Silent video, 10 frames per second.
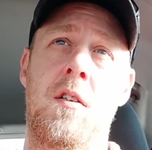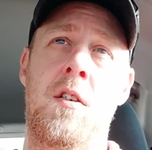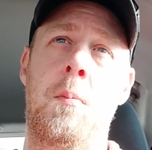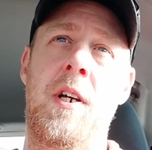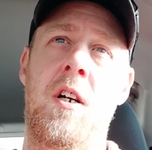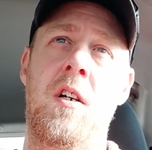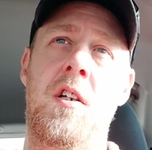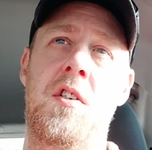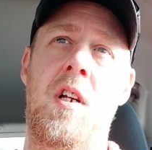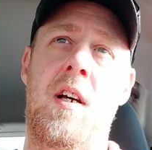to be
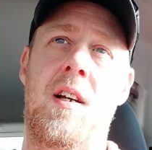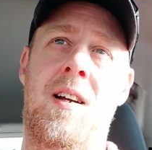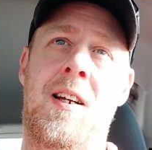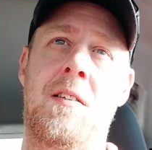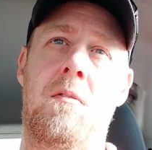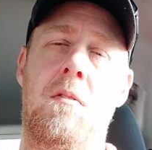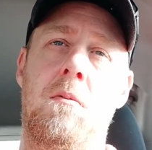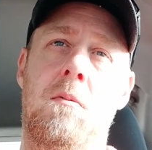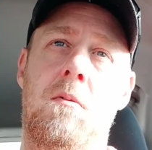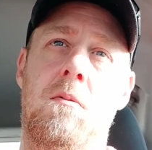honest, I, I
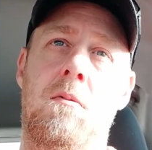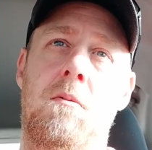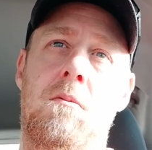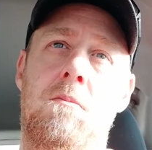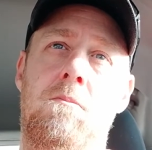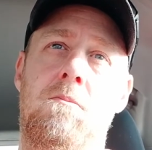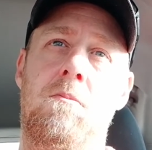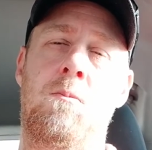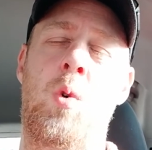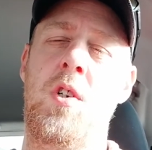
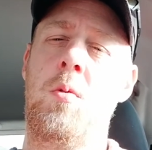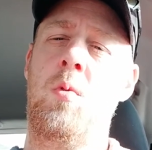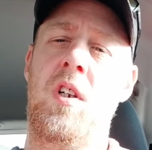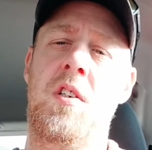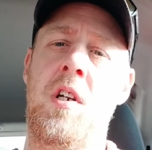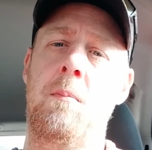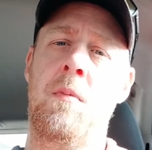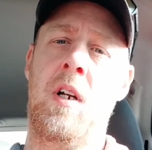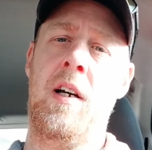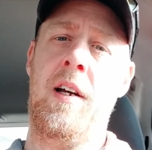wasn't really
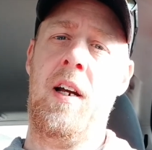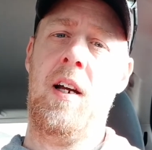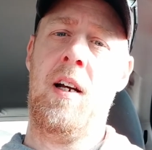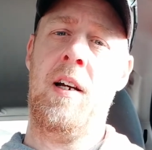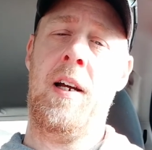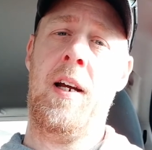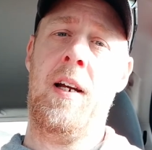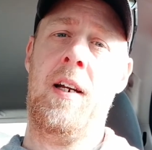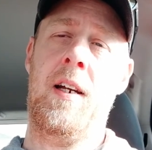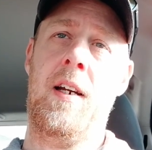something I,